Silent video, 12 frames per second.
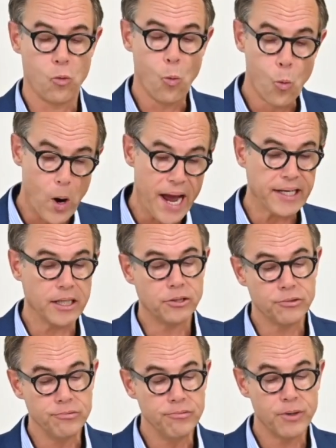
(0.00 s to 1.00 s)
1 and
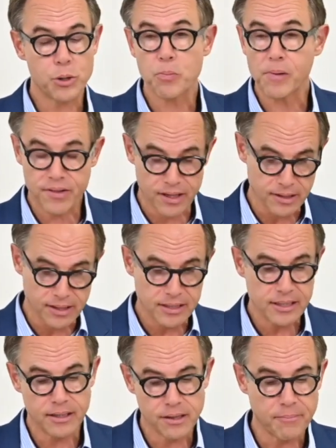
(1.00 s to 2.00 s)
2, which we'll see in
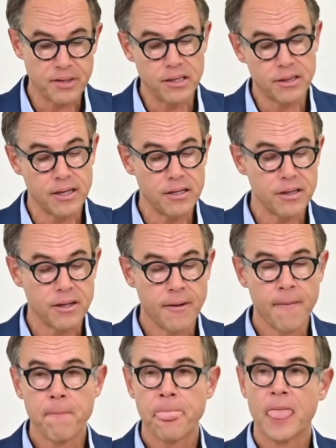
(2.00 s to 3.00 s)
detail in some instance,
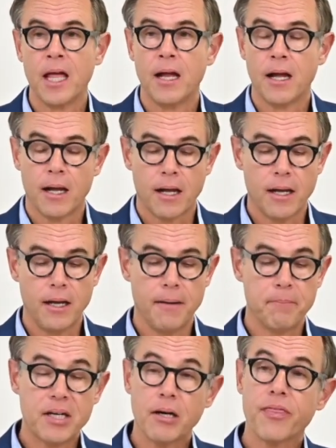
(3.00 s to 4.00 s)

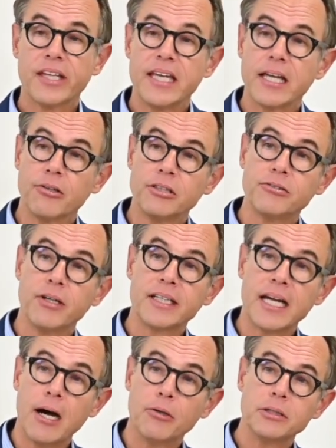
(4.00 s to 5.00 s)
because they take into
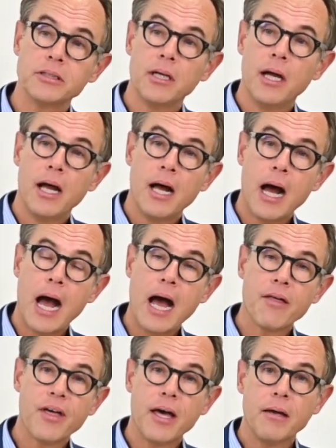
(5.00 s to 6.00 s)
account
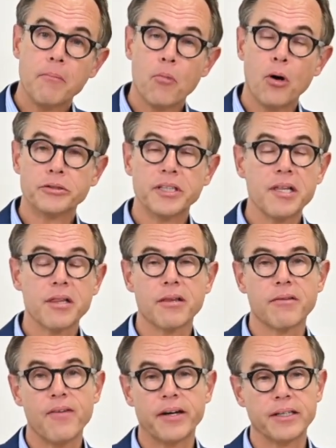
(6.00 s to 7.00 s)
other more
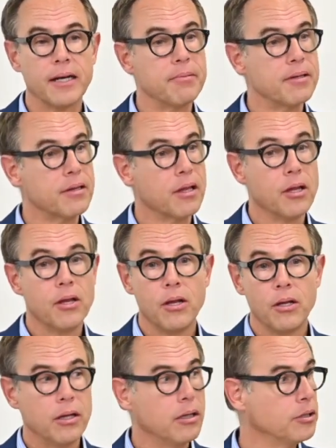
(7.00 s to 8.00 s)
recent variables
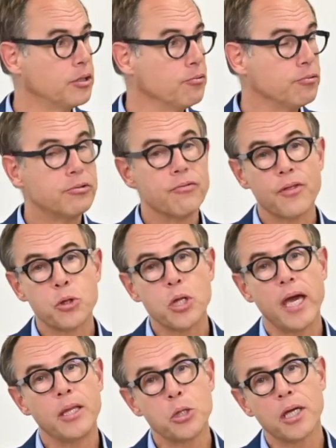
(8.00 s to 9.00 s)
due to the
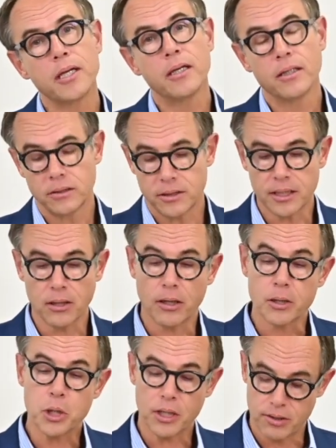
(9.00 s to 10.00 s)
changing
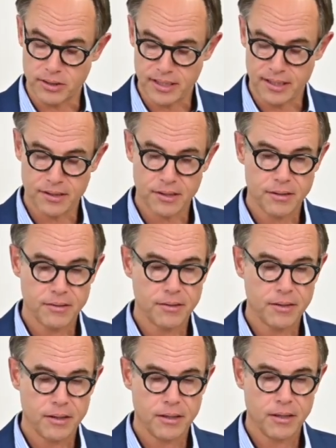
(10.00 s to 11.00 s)
technology context.
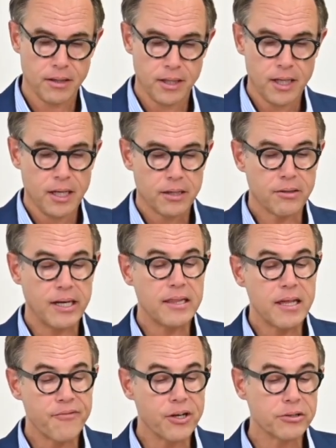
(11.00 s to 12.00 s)
So let's
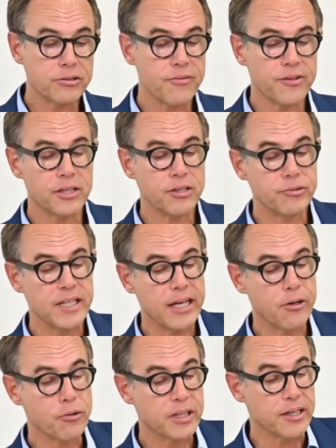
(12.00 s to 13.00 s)
have a look to the
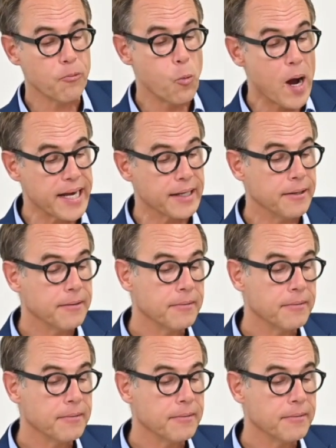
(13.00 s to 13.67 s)
UT-AUT 1.